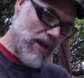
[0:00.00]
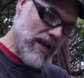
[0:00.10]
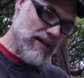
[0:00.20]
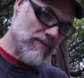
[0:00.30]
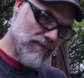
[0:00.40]

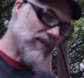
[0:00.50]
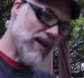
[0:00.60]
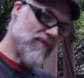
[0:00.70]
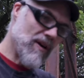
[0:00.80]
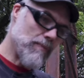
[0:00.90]
I can
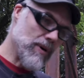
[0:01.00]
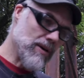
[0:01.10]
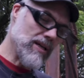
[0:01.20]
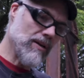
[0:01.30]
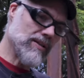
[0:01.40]
fluff up,
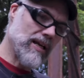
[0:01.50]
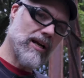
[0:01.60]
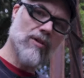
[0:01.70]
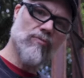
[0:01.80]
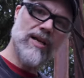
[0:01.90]
or, you know, it's
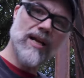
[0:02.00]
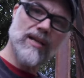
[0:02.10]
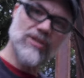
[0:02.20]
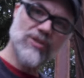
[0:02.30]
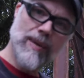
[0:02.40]
like on
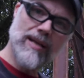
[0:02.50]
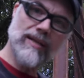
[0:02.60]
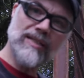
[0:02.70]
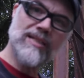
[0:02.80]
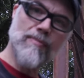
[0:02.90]
resuspend
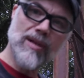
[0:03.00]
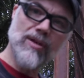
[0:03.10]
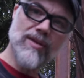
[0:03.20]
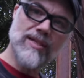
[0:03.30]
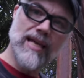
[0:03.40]
at least the
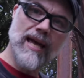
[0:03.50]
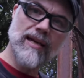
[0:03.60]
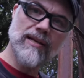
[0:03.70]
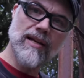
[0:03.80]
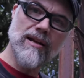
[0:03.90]
middle of the
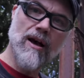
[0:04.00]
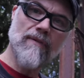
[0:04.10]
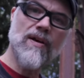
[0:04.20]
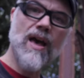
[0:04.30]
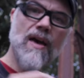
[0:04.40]
tank
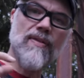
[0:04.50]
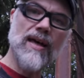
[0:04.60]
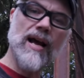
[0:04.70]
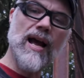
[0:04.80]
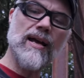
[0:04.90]
enough
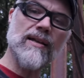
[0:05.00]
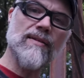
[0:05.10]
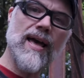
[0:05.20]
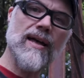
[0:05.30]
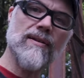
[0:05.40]
that I
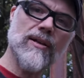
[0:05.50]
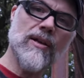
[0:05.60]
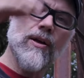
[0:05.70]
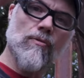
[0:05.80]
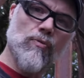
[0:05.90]
can then
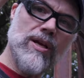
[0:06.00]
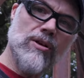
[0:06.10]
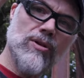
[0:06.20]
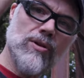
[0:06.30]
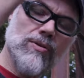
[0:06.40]

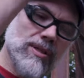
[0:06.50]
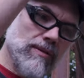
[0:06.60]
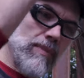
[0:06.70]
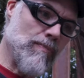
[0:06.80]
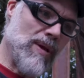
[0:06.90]
reintroduce
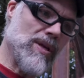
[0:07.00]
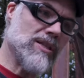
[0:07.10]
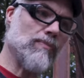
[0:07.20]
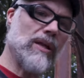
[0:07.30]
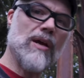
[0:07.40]
my
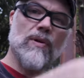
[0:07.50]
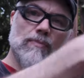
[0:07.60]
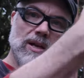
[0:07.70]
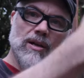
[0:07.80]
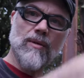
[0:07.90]
mixing blade with
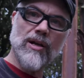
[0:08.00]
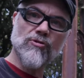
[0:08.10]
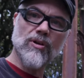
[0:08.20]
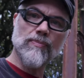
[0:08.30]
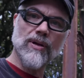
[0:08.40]
my, you know, my
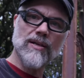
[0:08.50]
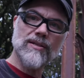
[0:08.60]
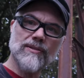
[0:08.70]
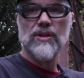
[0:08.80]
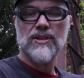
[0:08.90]
drill
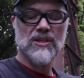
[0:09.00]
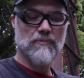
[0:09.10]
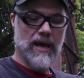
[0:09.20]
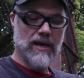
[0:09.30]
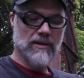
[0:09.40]
press,
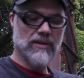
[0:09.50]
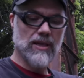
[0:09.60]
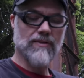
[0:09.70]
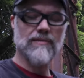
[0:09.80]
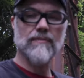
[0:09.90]
resuspend,
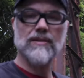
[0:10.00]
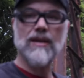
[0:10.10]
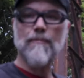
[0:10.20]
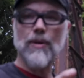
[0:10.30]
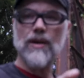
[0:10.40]
you know, the
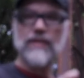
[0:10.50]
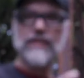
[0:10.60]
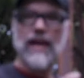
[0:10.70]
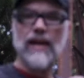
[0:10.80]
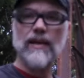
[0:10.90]
top part of the
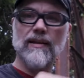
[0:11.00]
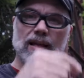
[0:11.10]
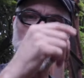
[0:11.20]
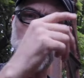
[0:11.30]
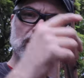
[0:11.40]
tank, and
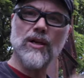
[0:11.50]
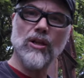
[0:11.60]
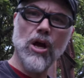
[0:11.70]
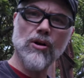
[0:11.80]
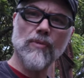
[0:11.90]
then I'll put in a
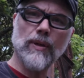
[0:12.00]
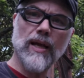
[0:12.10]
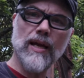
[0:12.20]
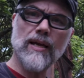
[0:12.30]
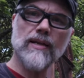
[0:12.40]
longer
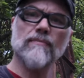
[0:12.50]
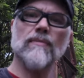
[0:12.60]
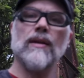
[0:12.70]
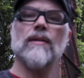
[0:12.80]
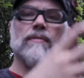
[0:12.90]
blade and
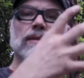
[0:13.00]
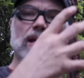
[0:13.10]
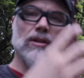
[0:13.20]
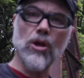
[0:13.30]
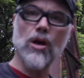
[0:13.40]

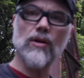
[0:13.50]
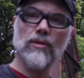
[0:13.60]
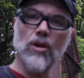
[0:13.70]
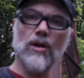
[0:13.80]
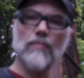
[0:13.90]
then a longer
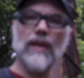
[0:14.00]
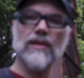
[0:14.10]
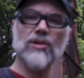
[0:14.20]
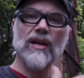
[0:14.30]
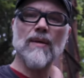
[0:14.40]
and longer
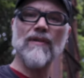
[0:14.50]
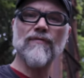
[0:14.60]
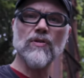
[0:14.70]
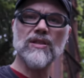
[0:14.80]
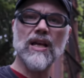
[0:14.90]
blade until I get my
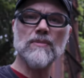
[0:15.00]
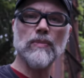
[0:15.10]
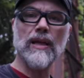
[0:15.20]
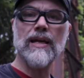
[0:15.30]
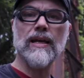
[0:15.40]
full size
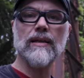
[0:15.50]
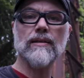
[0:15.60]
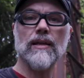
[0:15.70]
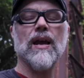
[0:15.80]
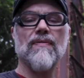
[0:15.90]
blade
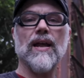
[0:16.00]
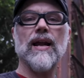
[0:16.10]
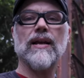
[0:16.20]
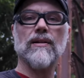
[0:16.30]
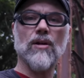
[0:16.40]
in, and then
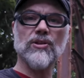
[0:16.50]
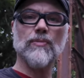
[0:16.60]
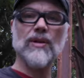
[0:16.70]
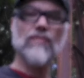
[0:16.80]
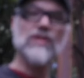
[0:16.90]
I can
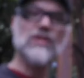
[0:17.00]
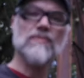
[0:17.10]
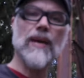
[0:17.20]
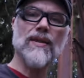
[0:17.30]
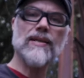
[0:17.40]
ultimately
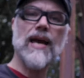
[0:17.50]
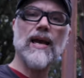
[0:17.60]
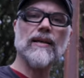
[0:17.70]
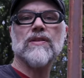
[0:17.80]
resuspend the tank.